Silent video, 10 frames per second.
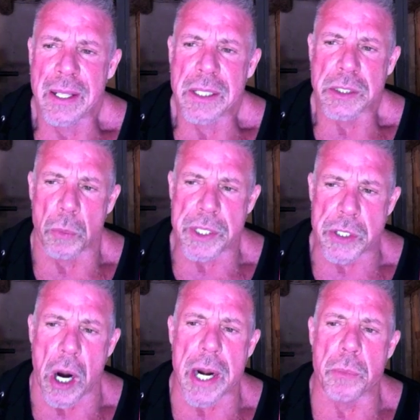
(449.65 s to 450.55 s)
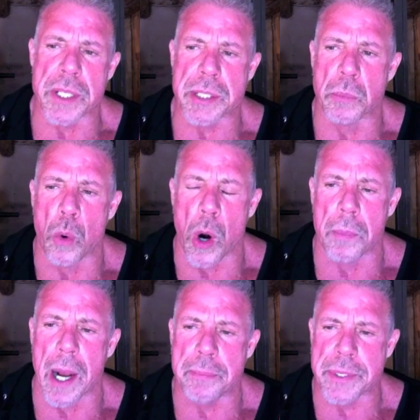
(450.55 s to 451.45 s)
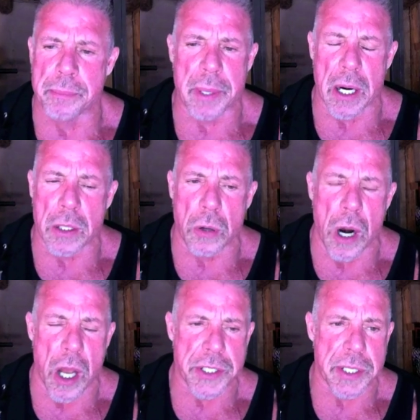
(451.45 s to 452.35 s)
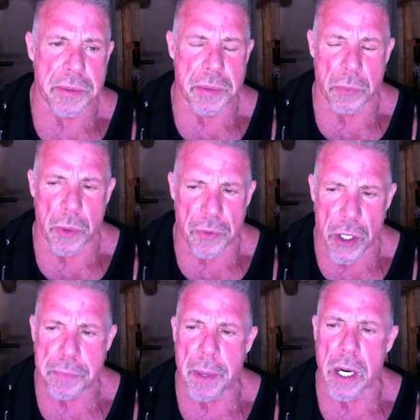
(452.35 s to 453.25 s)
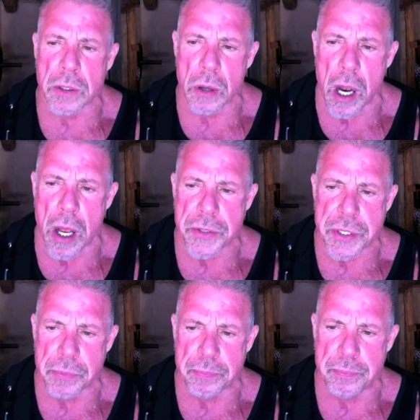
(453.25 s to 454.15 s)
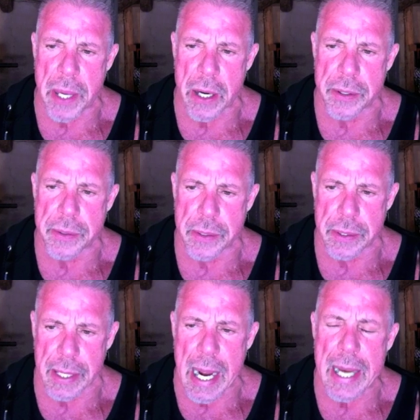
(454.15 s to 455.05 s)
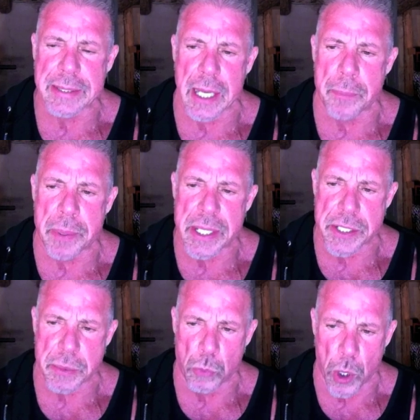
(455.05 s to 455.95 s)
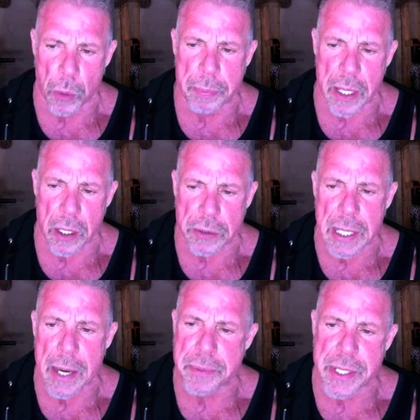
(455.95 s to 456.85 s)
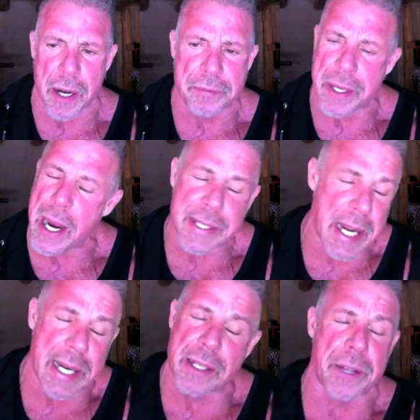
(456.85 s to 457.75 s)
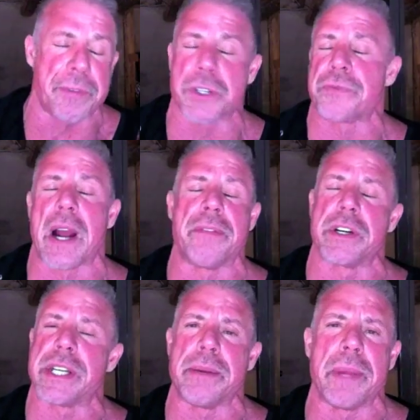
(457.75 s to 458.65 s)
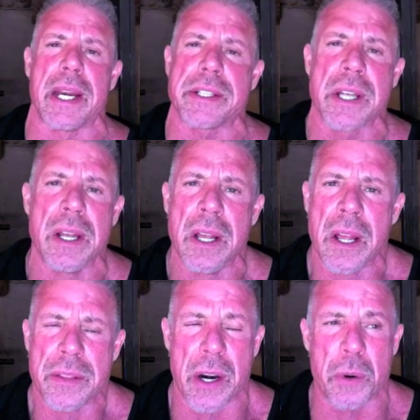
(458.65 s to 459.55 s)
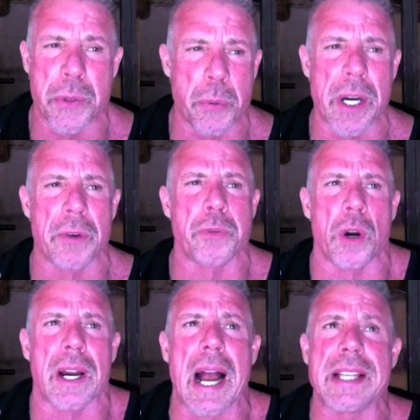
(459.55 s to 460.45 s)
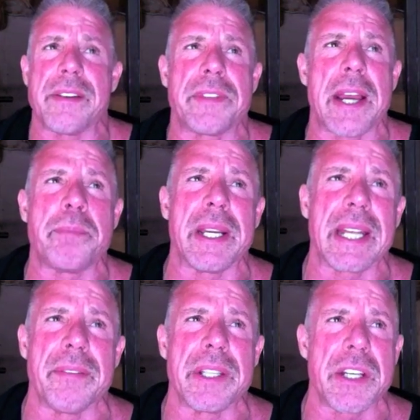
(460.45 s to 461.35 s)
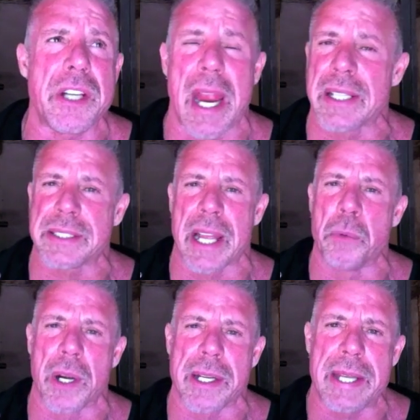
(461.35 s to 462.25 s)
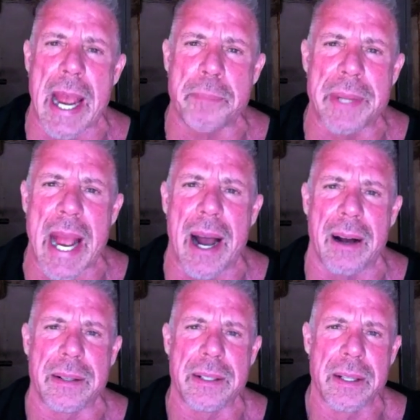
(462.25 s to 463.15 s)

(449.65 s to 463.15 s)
So we started with some warm-ups, some bear crawls and some reverse bear crawls, and paired the guys up and did some wheelbarrow type stuff. And I tell you, in the first 5 or 10 minutes, there were 3 or 4 guys, if they'd been given the chance, they would have tapped out.